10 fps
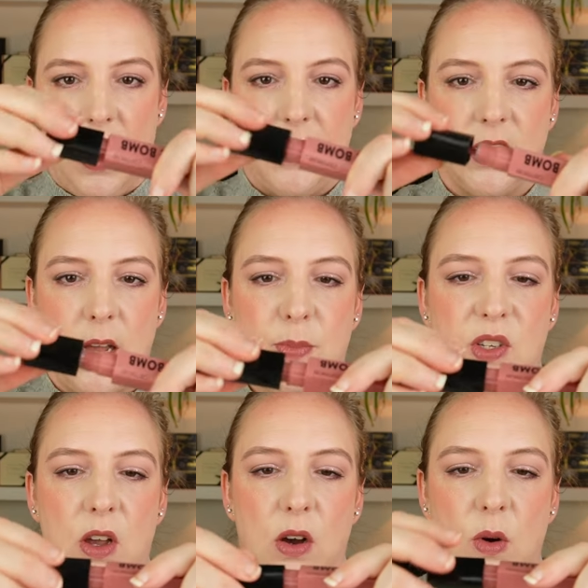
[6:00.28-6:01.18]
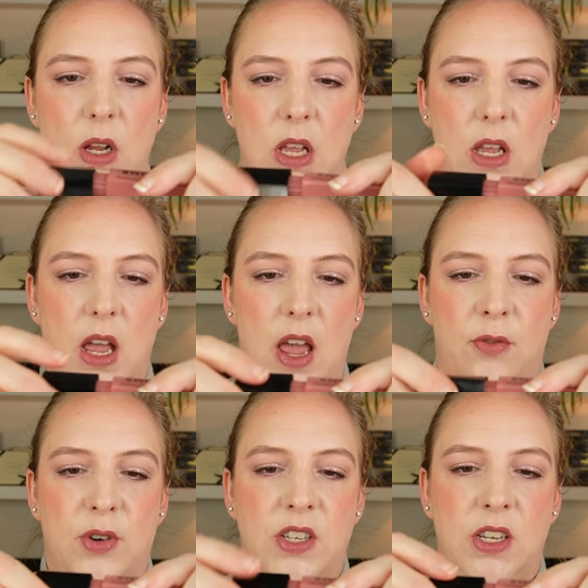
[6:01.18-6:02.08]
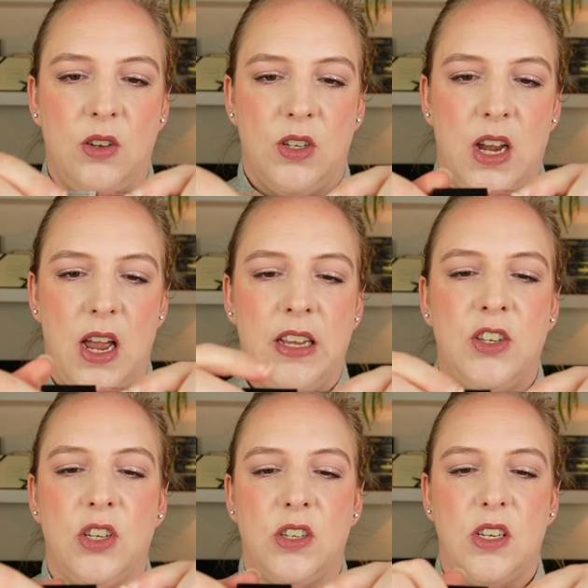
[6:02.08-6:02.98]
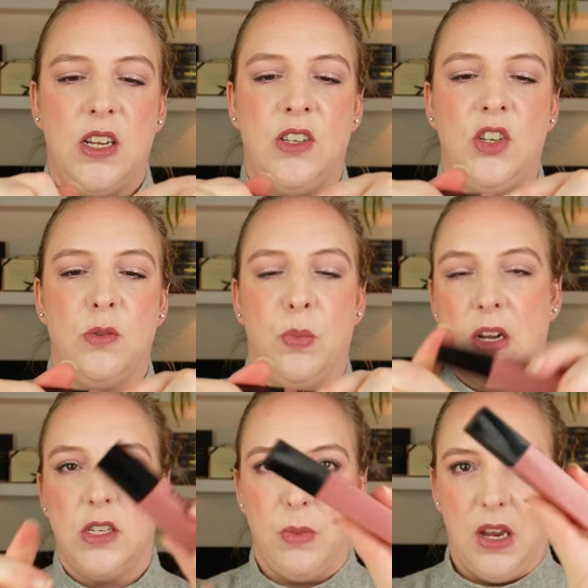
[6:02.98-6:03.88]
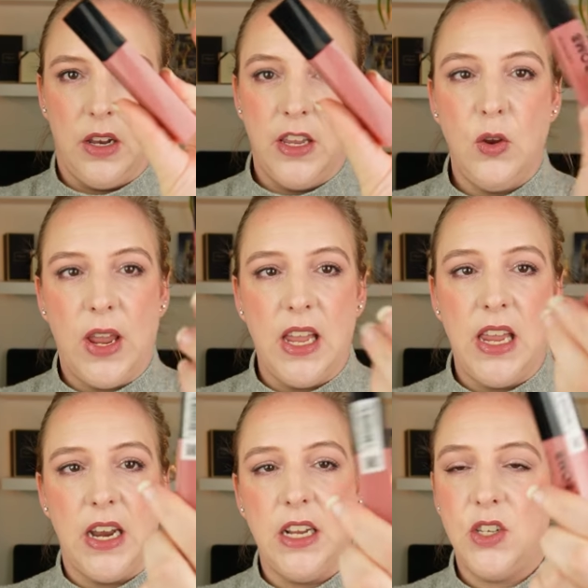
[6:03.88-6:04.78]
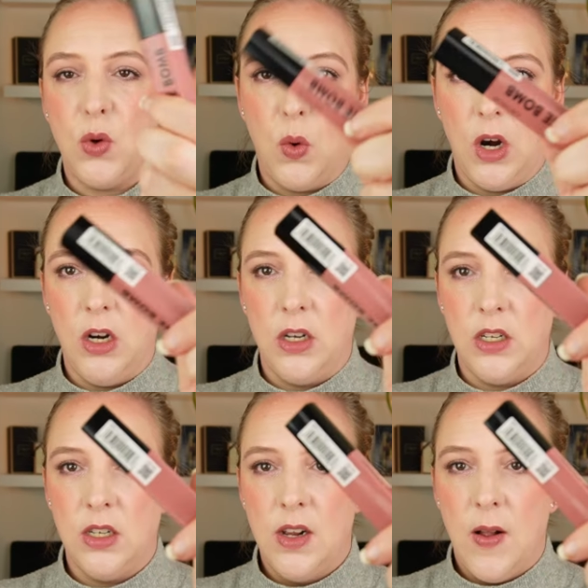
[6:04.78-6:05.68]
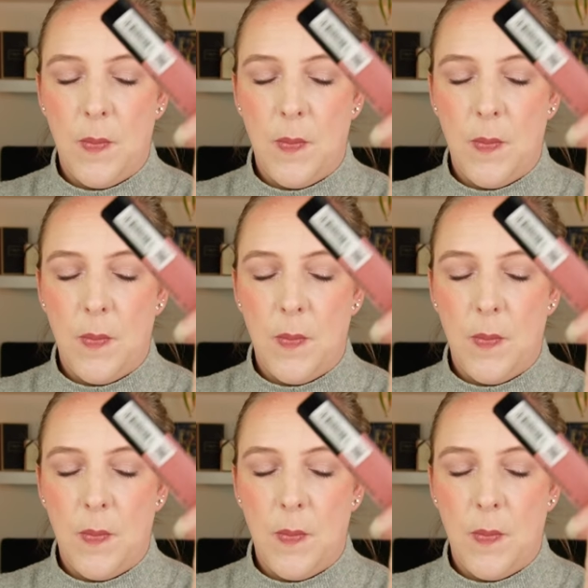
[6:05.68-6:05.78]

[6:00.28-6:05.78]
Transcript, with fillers: lines up. So every single time it just it just bugs me like you can get it to work